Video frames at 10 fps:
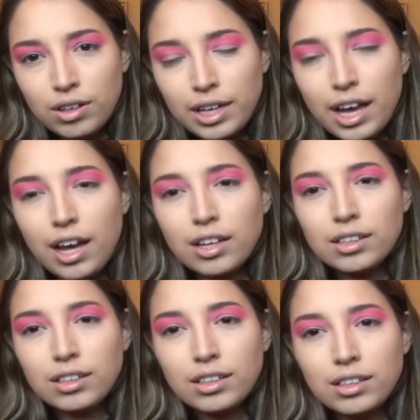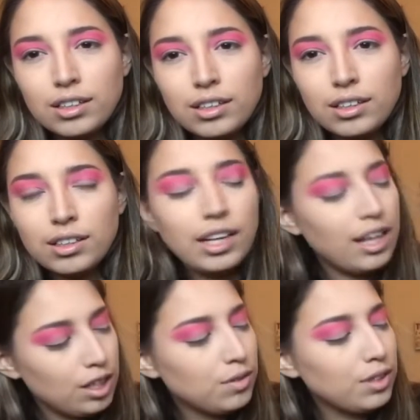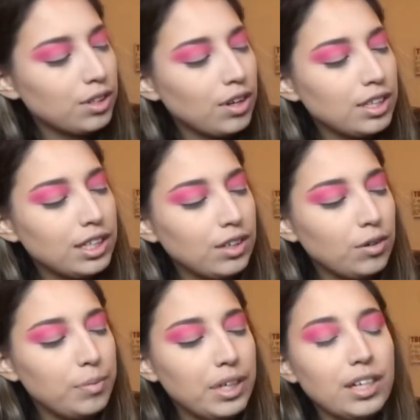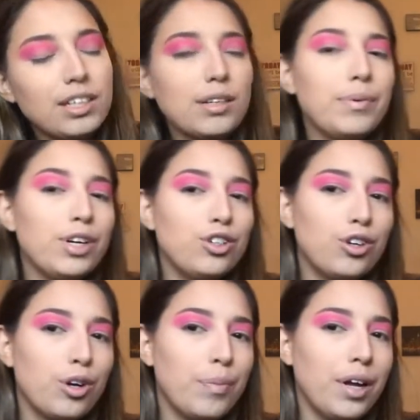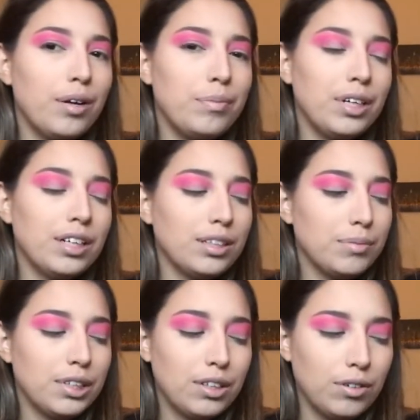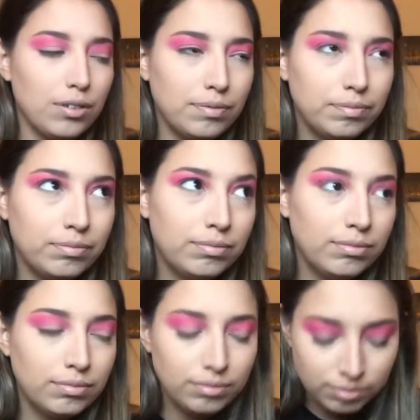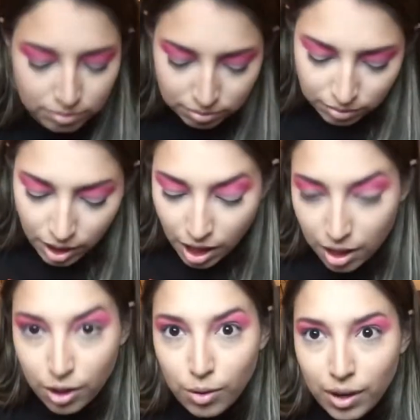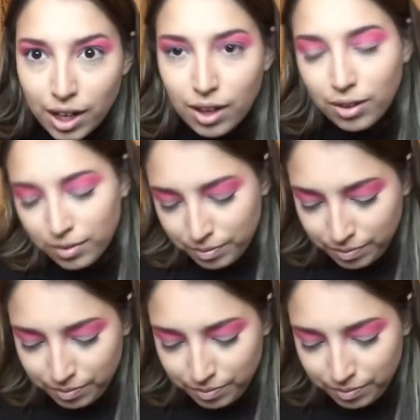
Yeah, this one's called Single because I made a joke about it because I'm single. Oh well.